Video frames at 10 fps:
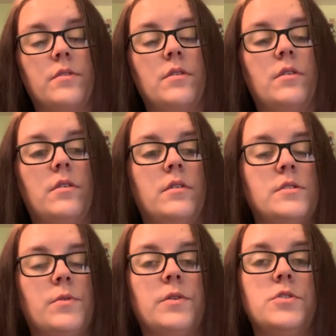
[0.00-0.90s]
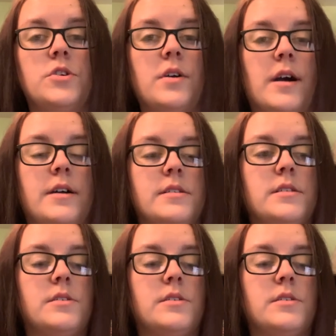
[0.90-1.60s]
as well as you guys.